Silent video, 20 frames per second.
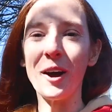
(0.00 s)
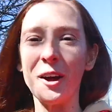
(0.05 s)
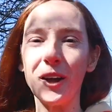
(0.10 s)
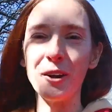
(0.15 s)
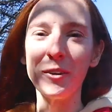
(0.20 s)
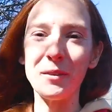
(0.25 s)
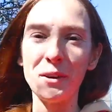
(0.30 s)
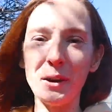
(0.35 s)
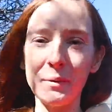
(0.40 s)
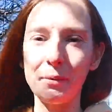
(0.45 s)
On
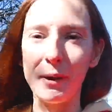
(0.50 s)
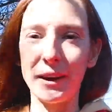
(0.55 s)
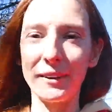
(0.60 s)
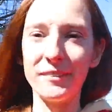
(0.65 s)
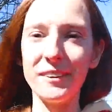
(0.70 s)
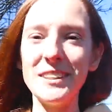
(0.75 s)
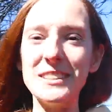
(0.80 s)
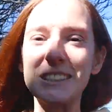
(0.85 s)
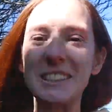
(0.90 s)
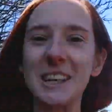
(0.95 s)
our way to
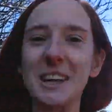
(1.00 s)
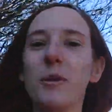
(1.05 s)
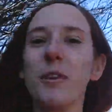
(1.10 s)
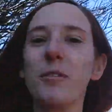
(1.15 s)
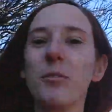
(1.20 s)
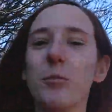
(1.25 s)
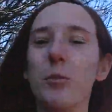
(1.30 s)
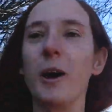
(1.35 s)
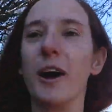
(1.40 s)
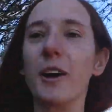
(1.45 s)
breakfast,
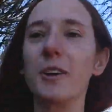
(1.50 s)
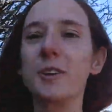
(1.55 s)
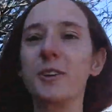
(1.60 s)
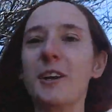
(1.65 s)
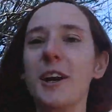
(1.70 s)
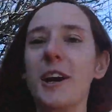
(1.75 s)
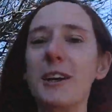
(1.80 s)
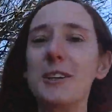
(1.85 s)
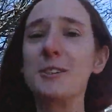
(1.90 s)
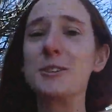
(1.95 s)
we've walked
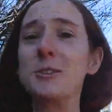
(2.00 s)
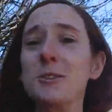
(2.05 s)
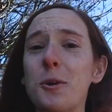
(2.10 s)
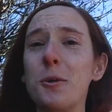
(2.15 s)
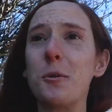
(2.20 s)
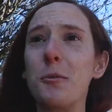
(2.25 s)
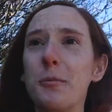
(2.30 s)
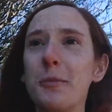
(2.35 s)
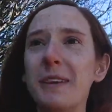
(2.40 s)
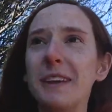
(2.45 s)
across
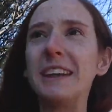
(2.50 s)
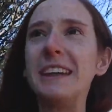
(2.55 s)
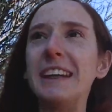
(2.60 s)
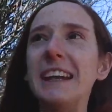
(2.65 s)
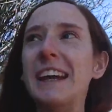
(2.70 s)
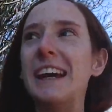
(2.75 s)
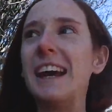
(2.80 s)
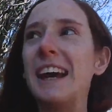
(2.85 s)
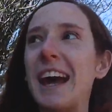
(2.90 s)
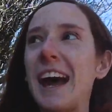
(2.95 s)
so many
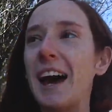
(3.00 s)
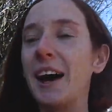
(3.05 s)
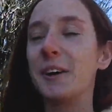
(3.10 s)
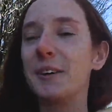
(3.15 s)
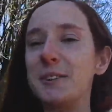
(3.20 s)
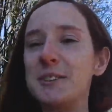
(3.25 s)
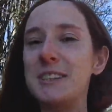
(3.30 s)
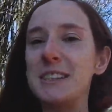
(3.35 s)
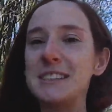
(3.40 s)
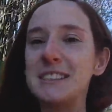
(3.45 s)

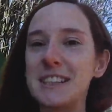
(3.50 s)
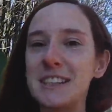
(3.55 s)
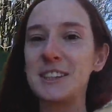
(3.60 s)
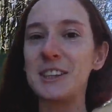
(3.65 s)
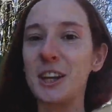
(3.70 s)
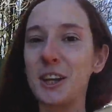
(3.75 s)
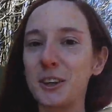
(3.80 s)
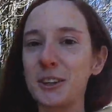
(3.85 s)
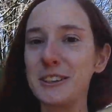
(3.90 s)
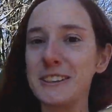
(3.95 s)
houses
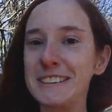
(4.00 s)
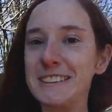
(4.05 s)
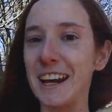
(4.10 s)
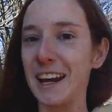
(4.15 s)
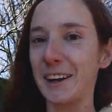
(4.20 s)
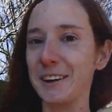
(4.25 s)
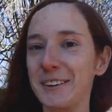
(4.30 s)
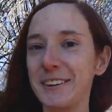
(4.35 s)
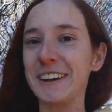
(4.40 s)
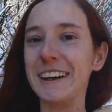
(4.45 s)
that are
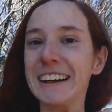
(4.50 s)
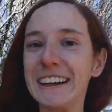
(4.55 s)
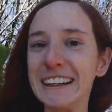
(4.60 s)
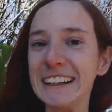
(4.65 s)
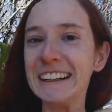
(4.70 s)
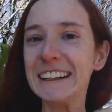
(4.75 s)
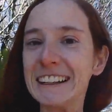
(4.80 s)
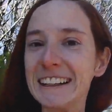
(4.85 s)
decorated.